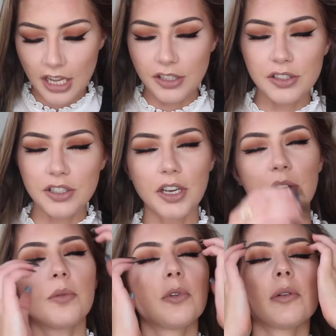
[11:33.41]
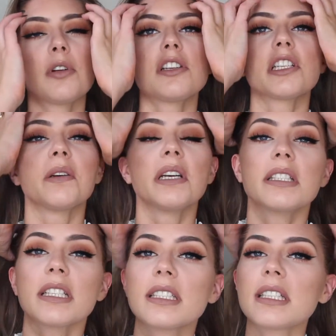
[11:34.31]
So what you want to do
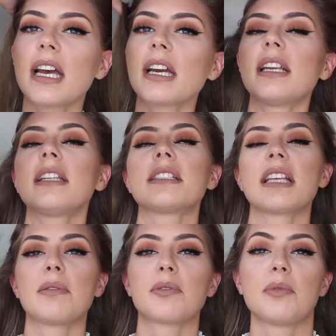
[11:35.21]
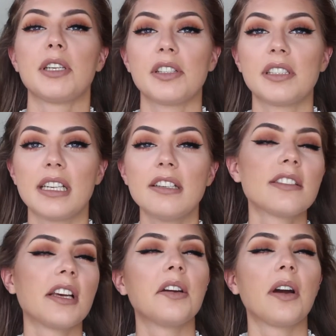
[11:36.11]
is exactly the same as what we just did,
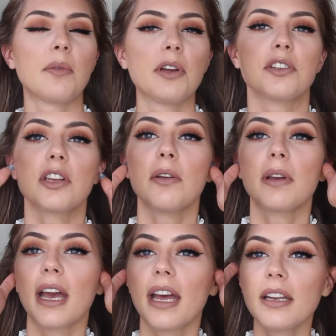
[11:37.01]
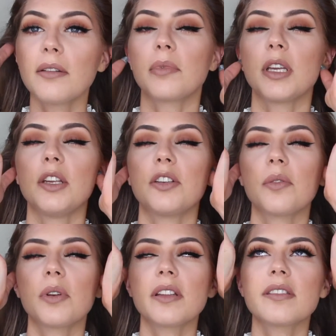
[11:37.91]
so I won't show you again, but you
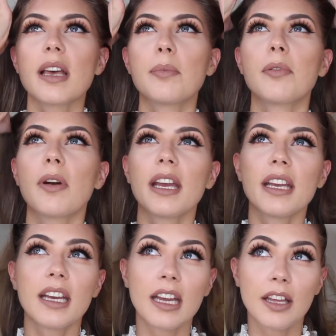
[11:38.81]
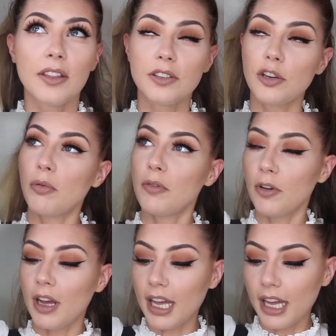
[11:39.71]
just want to separate the top of
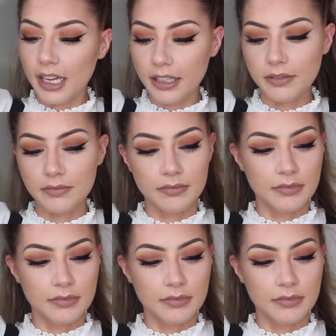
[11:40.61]
your hair